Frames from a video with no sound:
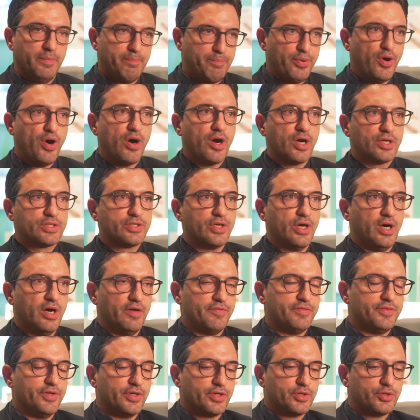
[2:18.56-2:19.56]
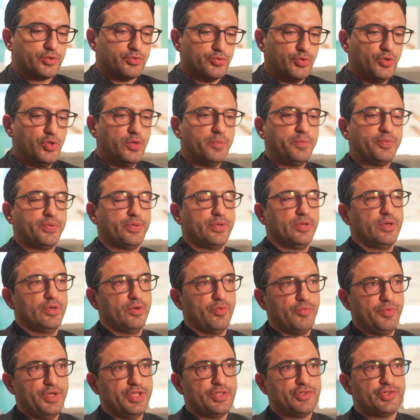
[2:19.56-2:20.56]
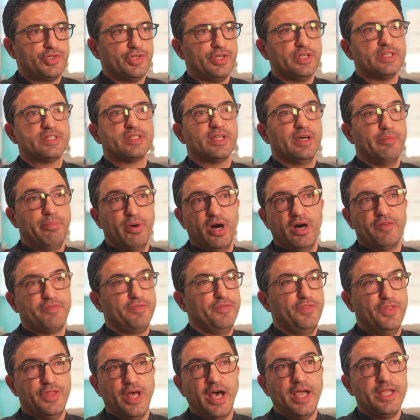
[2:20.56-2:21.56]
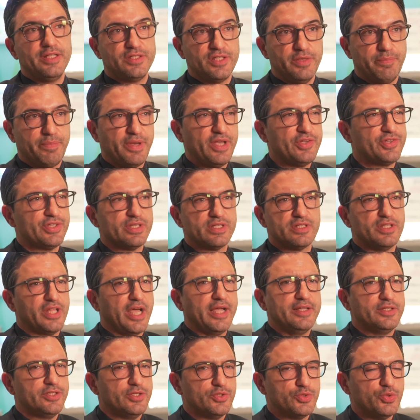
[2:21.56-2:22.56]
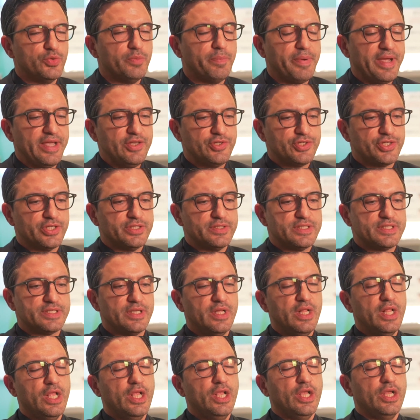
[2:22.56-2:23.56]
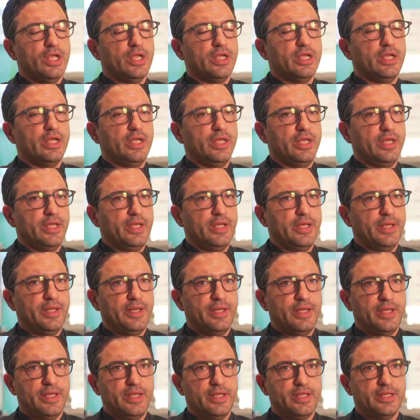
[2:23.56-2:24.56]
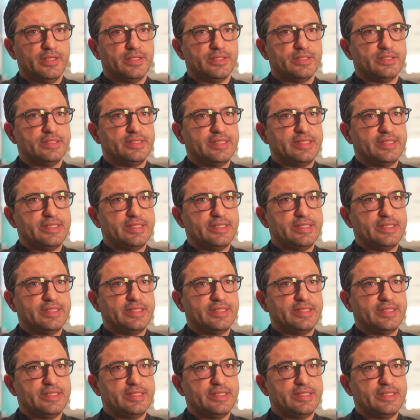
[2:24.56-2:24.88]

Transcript: part of the group, which is above 90 patients, 92 patients, in